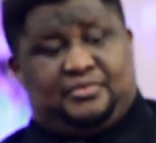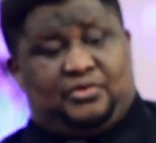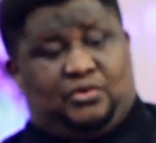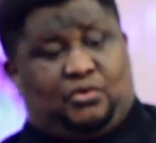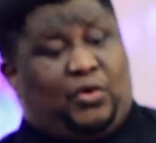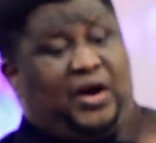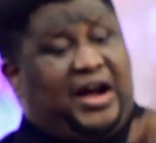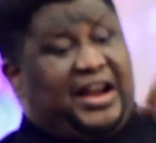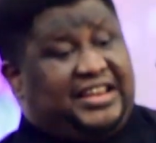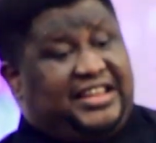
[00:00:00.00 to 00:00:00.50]

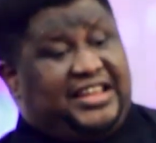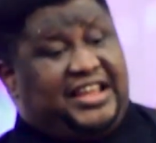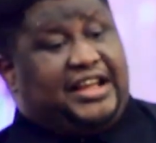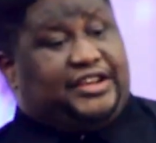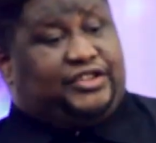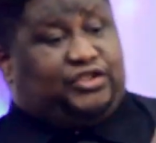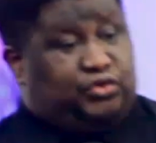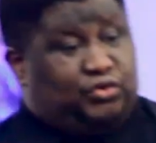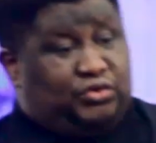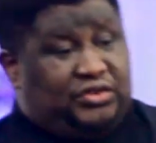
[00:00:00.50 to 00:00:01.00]
One year,
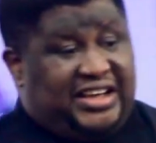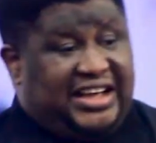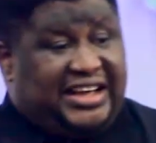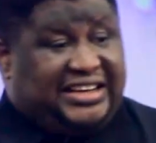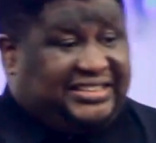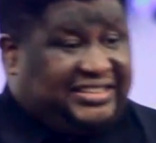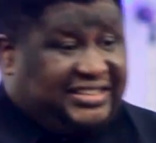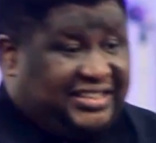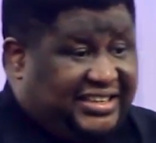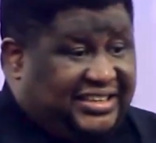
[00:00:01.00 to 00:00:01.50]
two
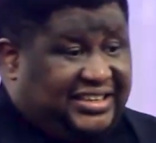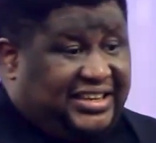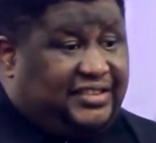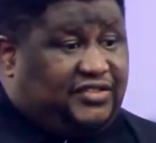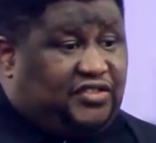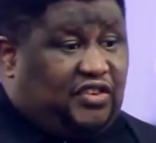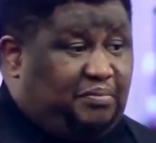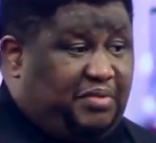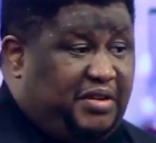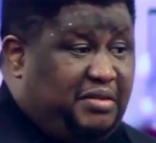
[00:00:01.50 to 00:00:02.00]
years, three
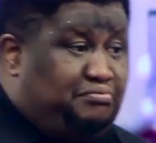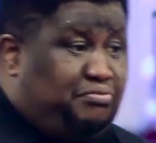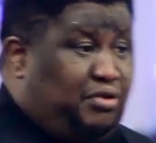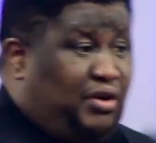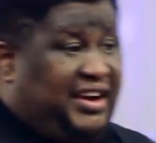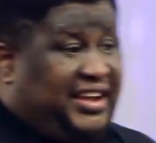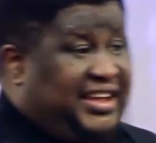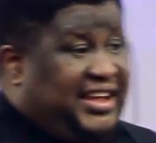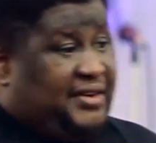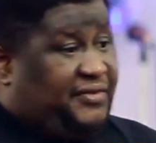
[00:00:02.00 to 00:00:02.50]
years of being
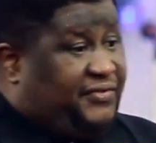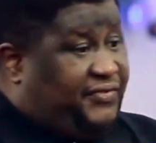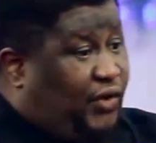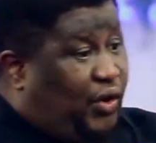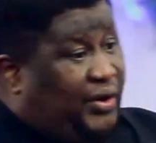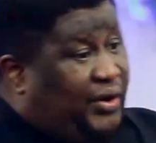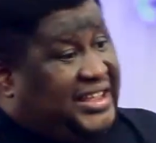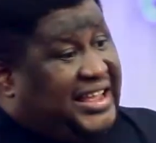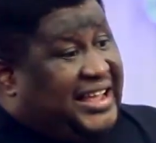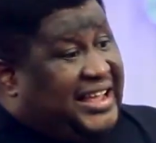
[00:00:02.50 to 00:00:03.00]
born again,
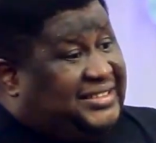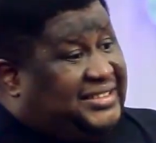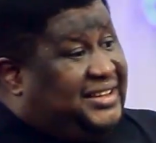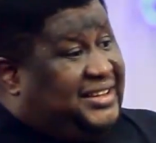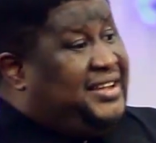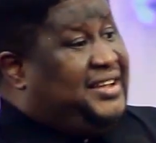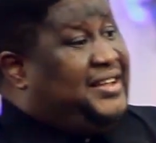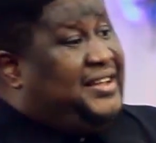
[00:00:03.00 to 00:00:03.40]
four years.